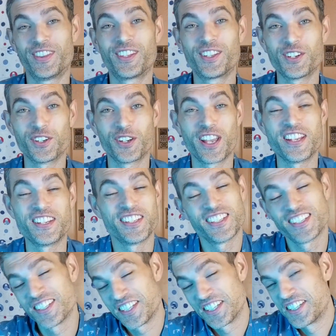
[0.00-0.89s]

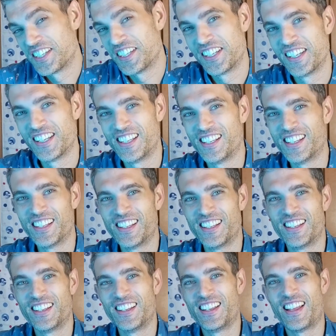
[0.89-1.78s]
coquettish,
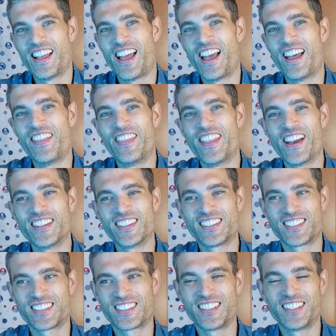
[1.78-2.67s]
and
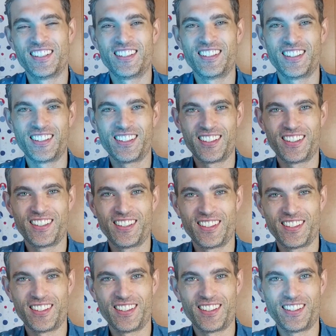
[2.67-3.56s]
that's still
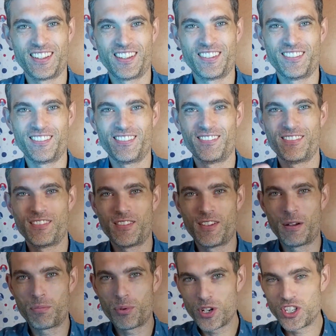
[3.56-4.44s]

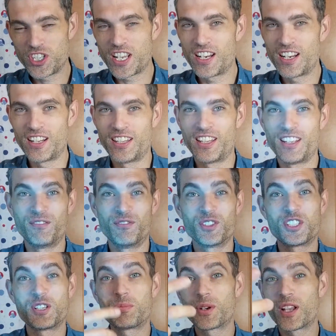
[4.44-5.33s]
appreciated and then
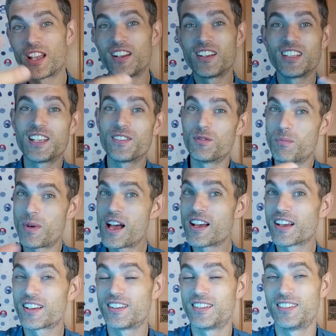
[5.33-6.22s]
reciprocated, given
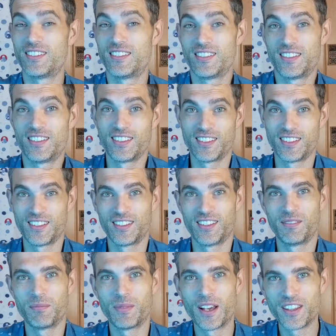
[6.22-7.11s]
back
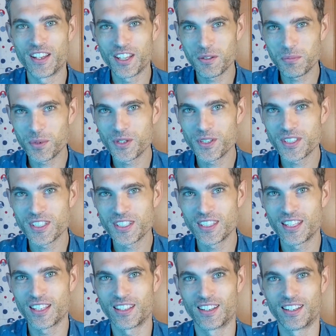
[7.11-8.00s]
by the other
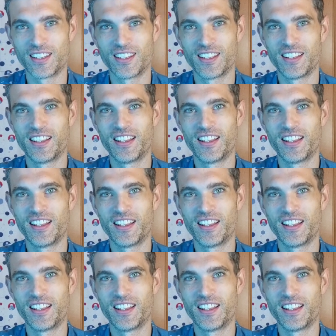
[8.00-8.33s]
person, then